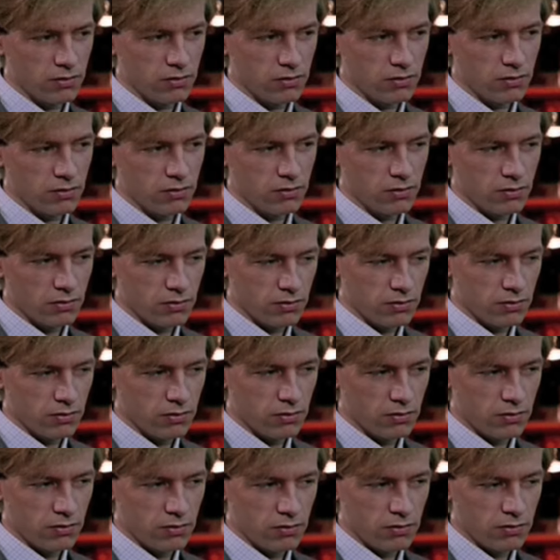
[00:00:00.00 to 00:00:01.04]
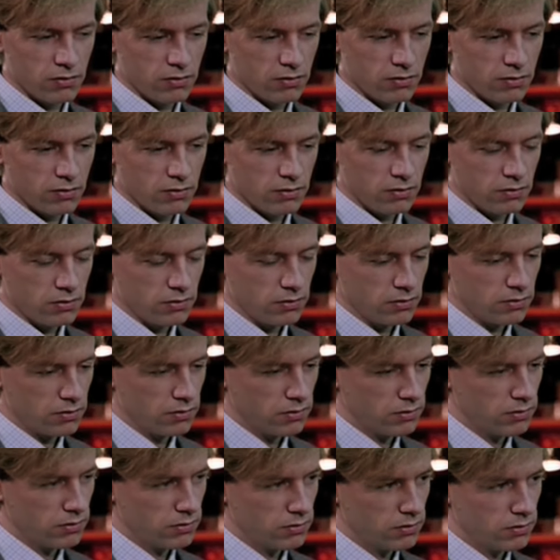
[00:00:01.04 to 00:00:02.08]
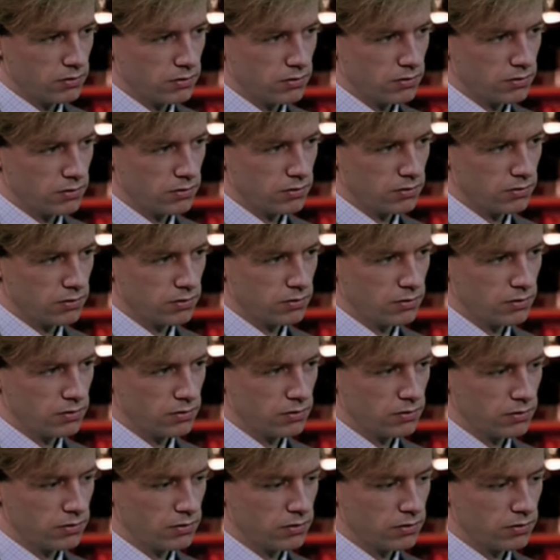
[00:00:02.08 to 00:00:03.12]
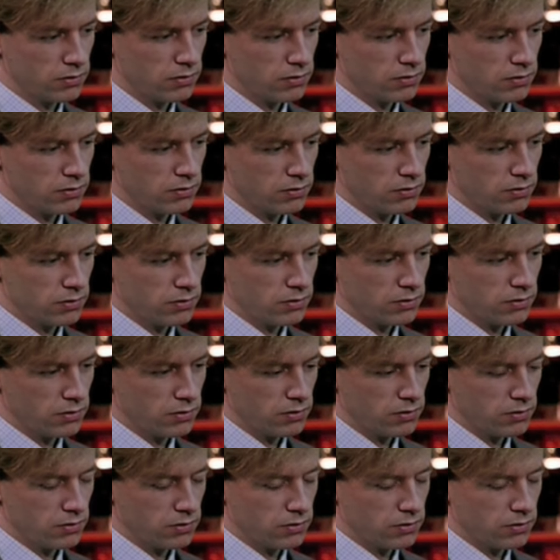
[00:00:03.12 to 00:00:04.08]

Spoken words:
The person shown says nothing.